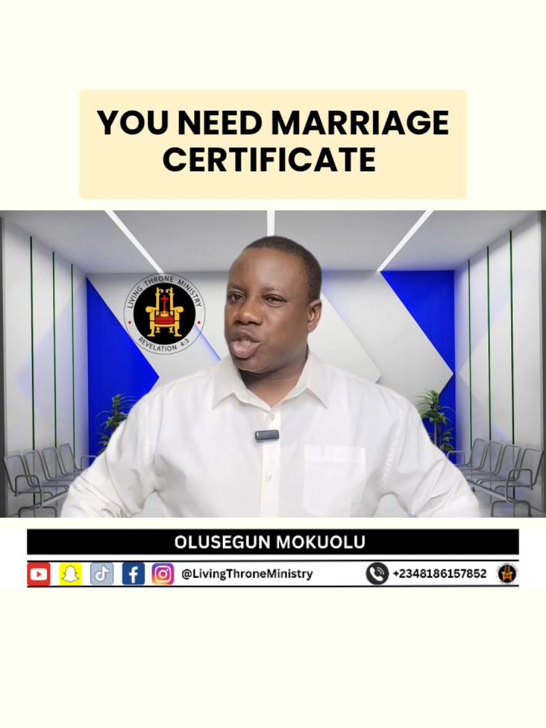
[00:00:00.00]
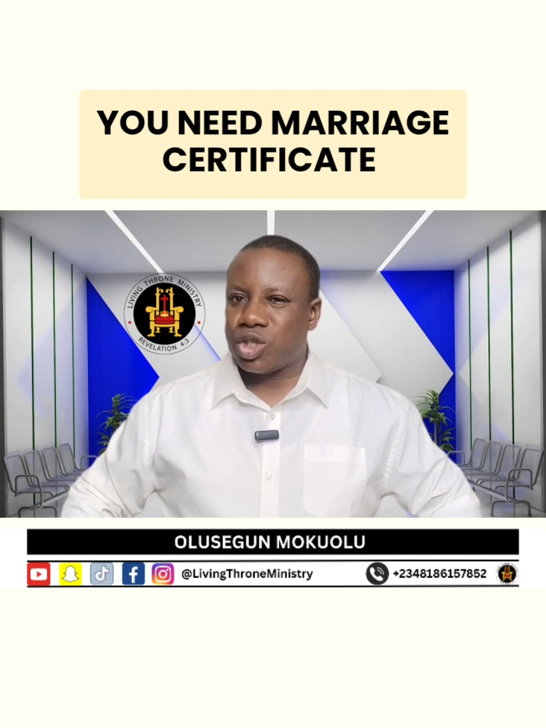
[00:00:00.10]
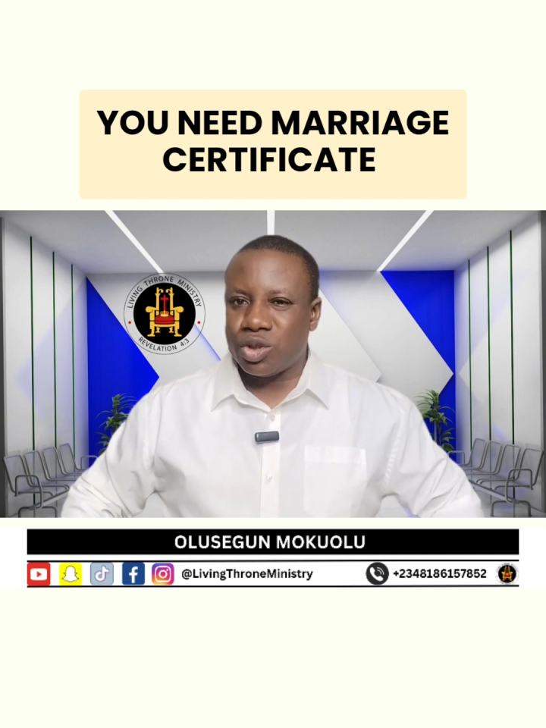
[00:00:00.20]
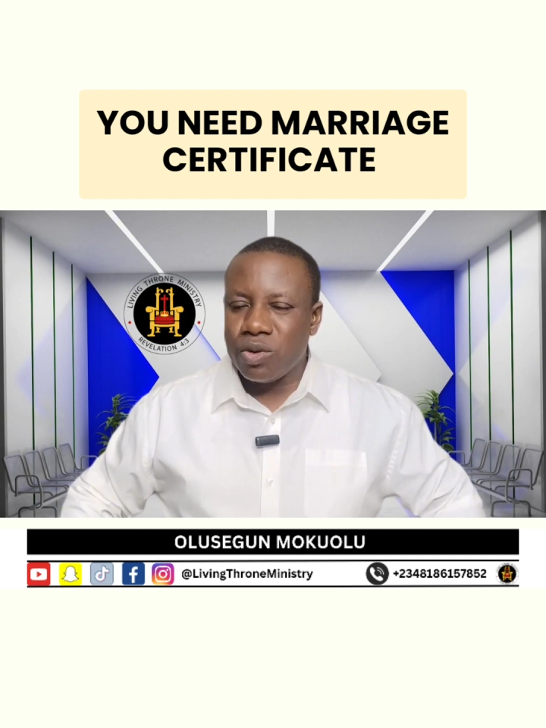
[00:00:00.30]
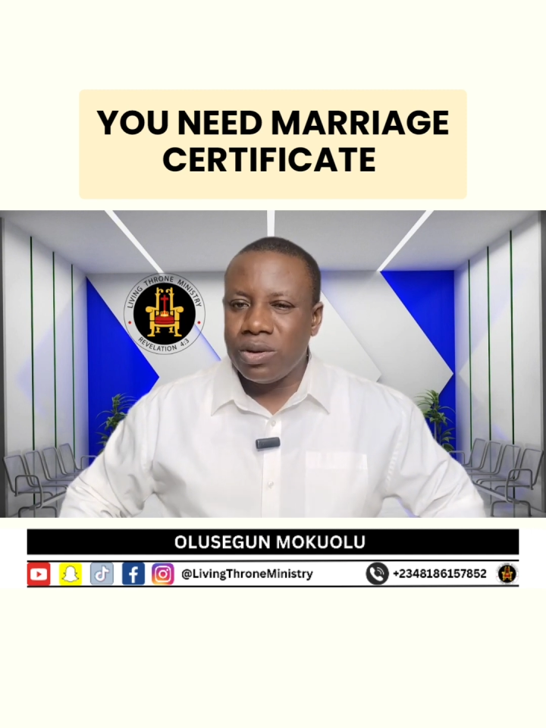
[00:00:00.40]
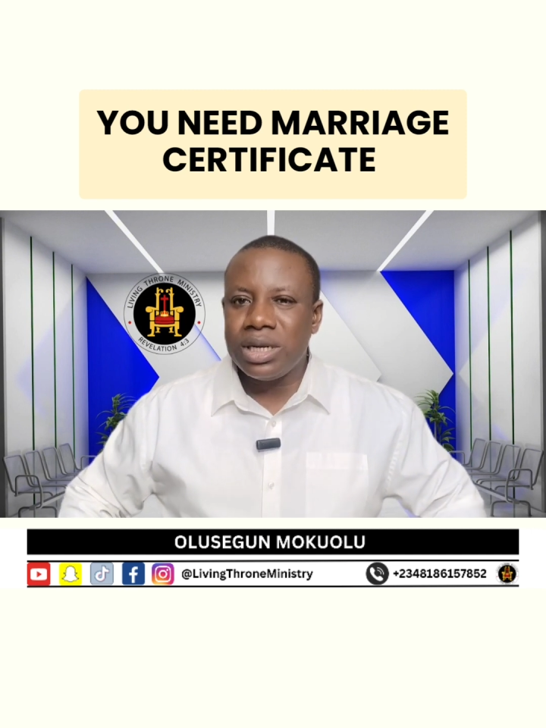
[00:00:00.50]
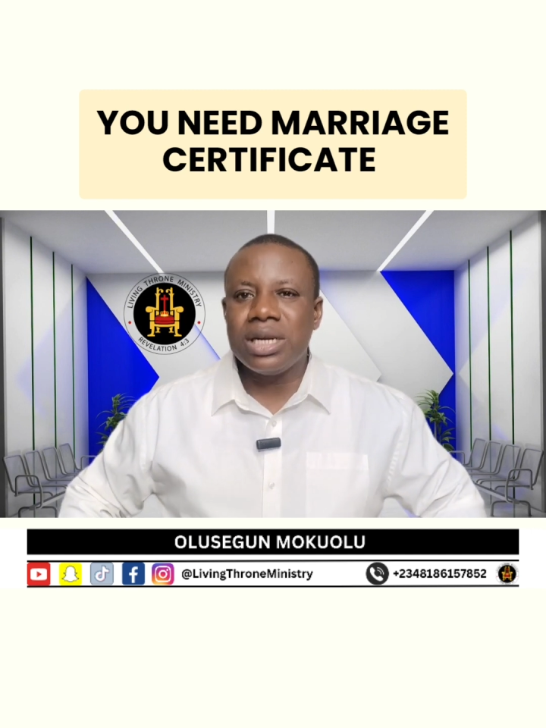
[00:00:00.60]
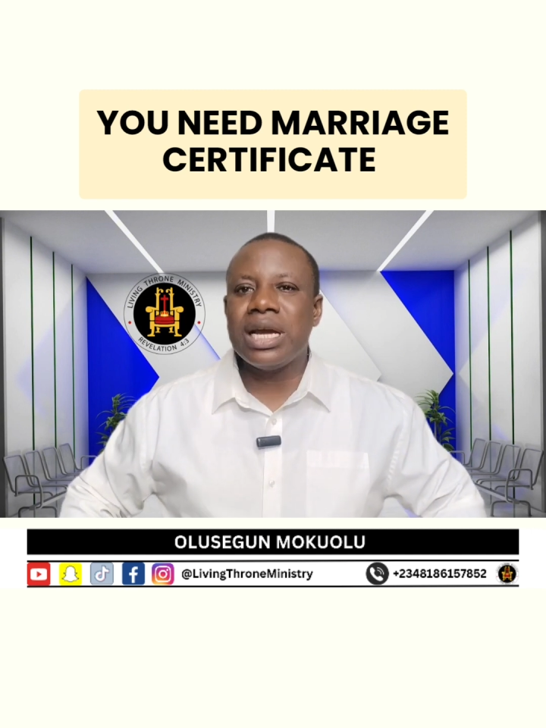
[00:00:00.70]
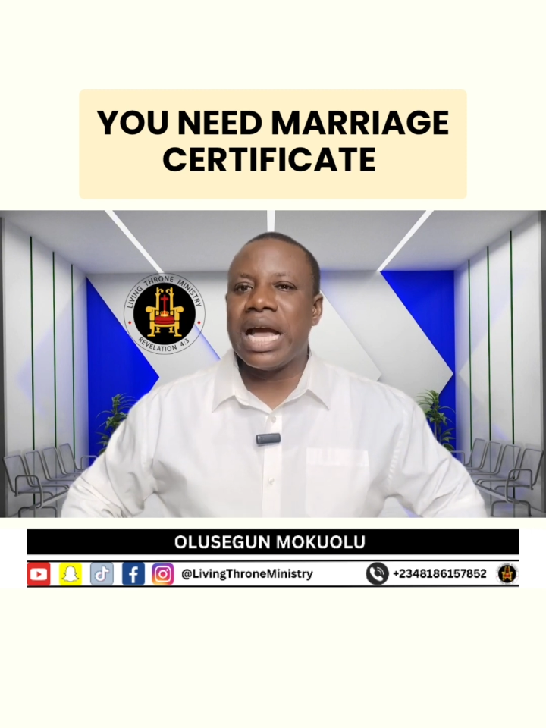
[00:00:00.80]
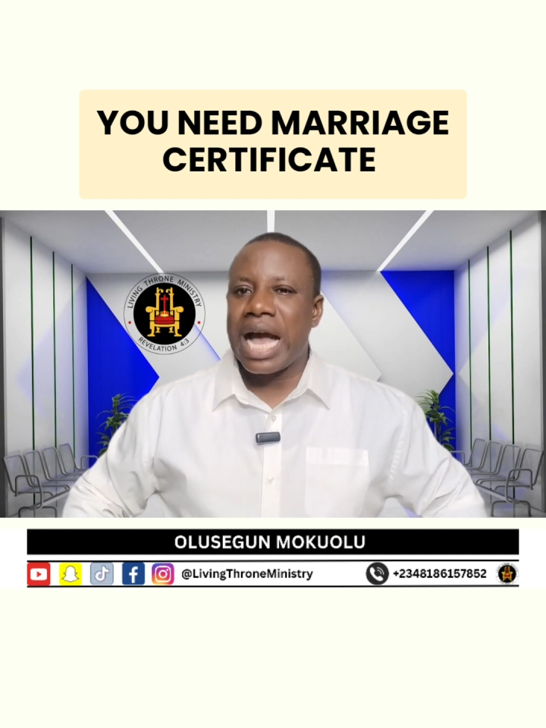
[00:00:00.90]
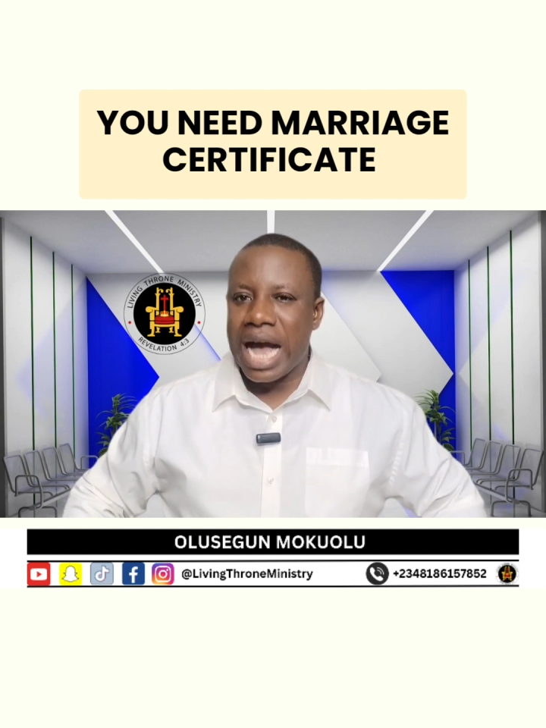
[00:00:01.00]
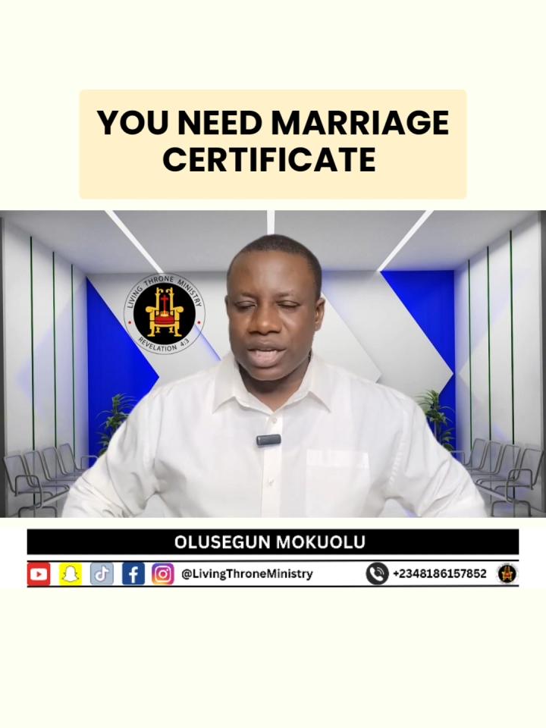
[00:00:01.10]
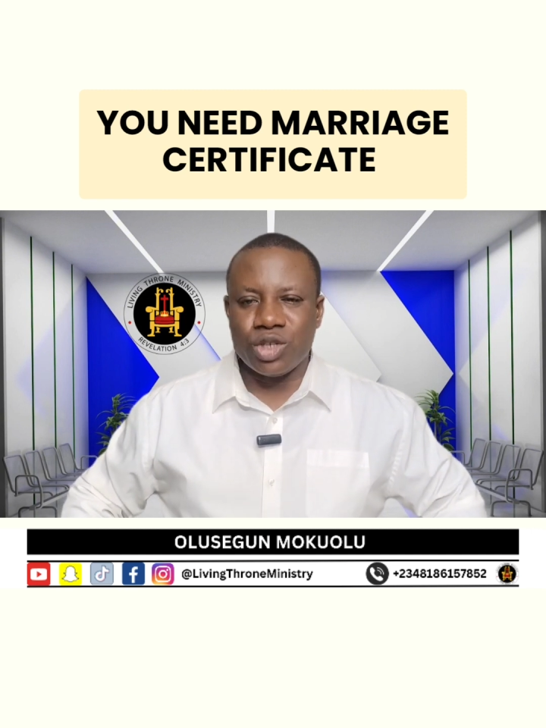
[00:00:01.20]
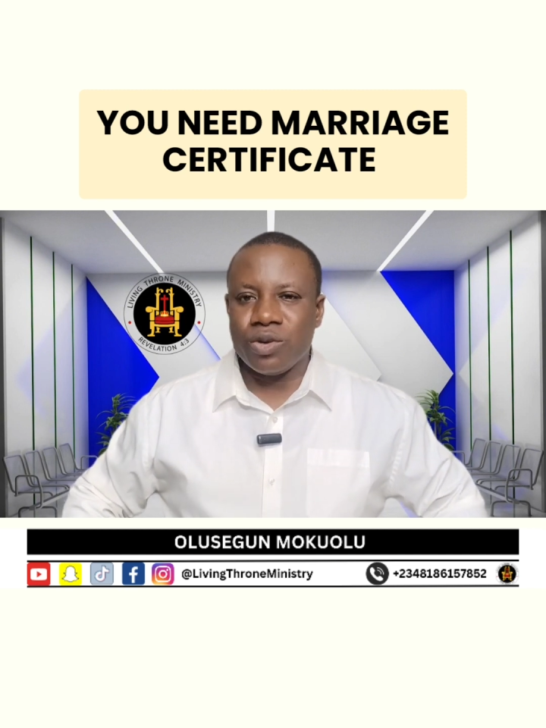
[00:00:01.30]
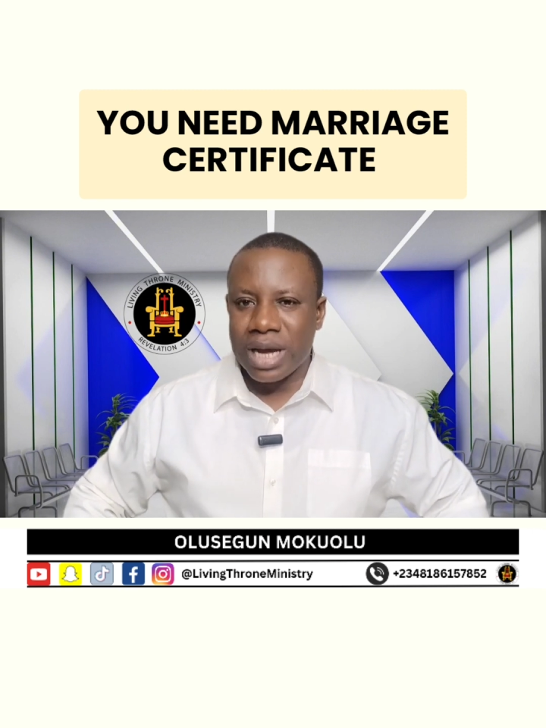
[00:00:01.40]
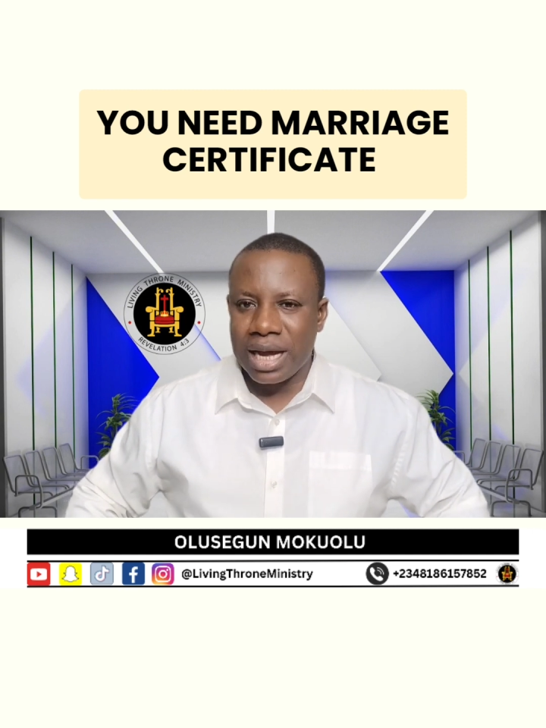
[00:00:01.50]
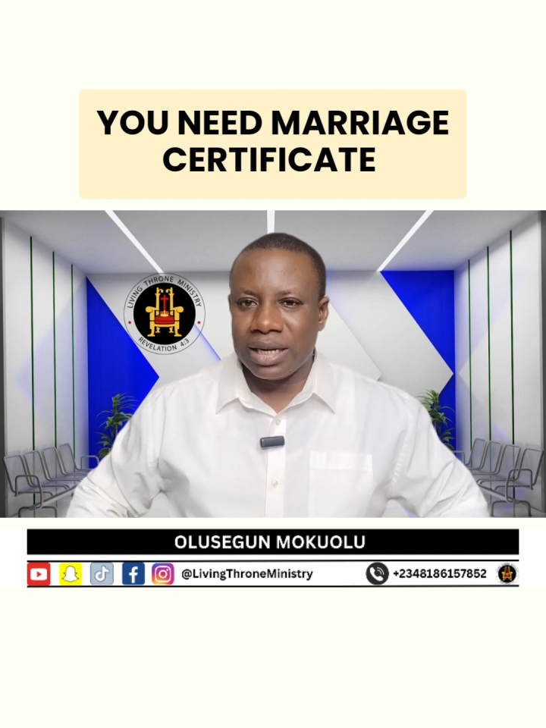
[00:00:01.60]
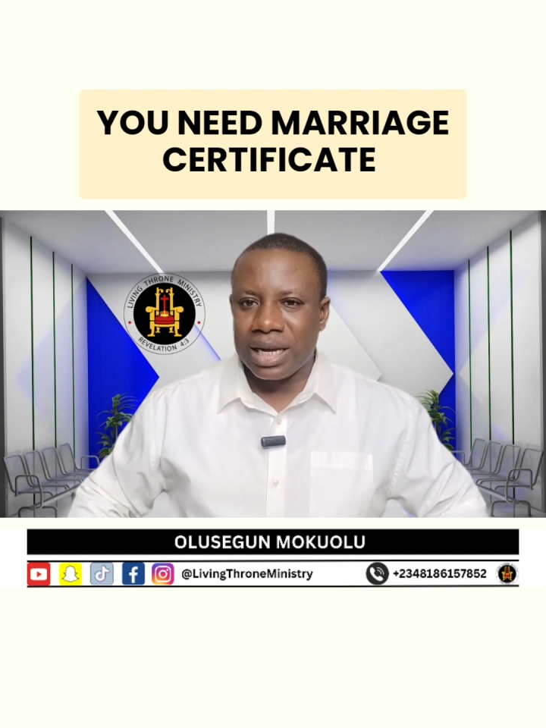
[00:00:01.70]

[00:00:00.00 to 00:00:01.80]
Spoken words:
soon as you can.